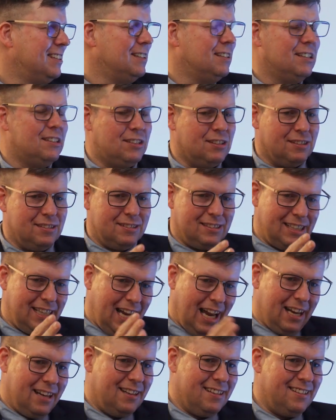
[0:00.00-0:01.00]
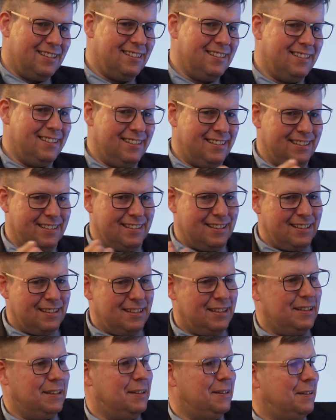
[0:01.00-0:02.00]
So again,
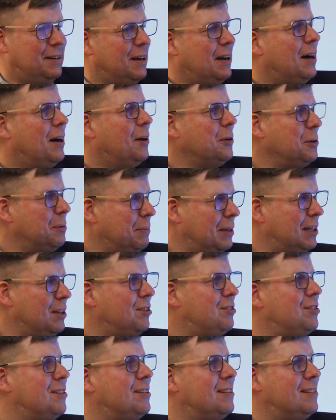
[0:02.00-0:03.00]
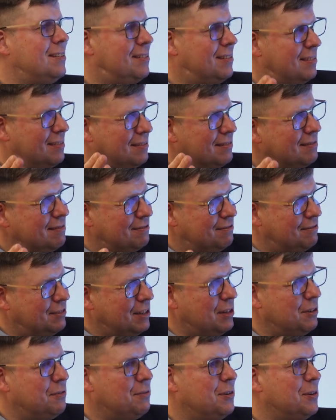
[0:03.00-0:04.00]
how you manage it is
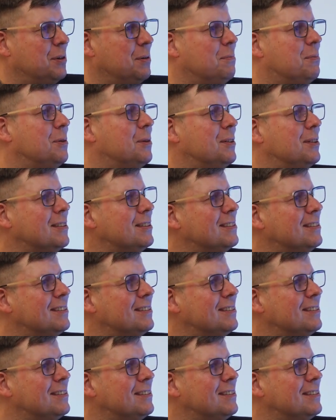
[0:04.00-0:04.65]
very, very important.